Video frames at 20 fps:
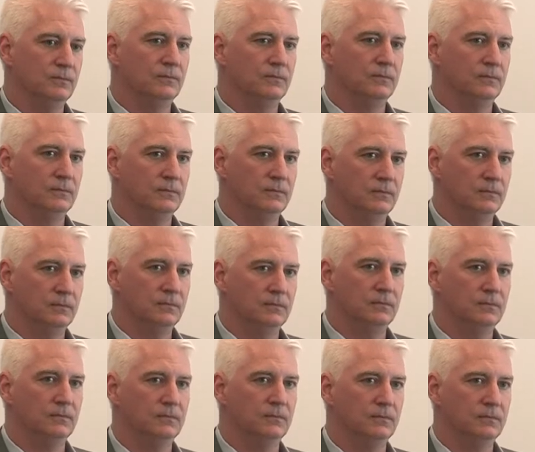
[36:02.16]

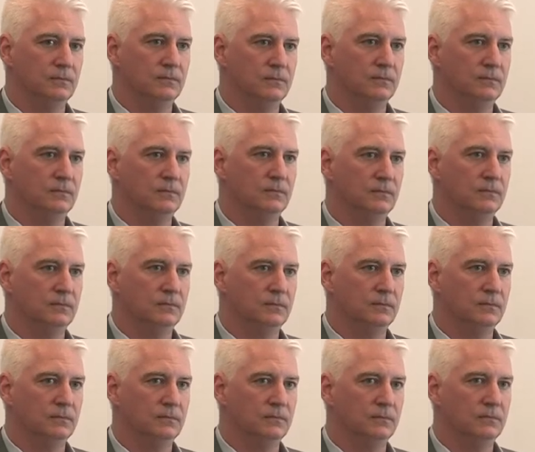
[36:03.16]

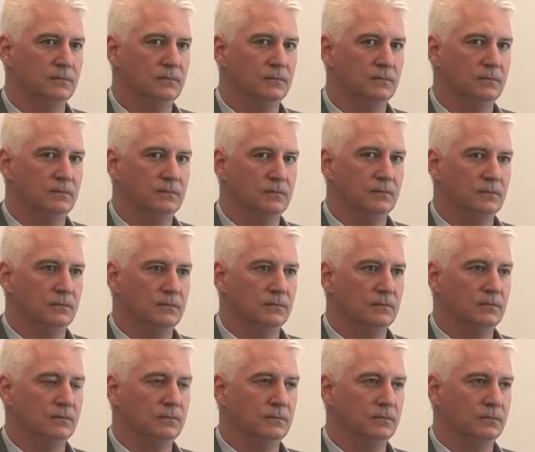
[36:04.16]

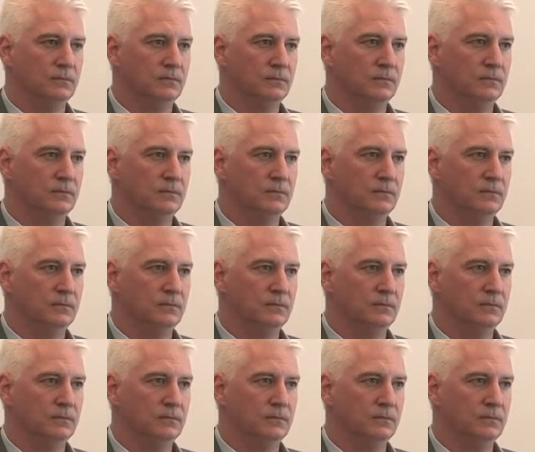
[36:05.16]
The person shown says nothing.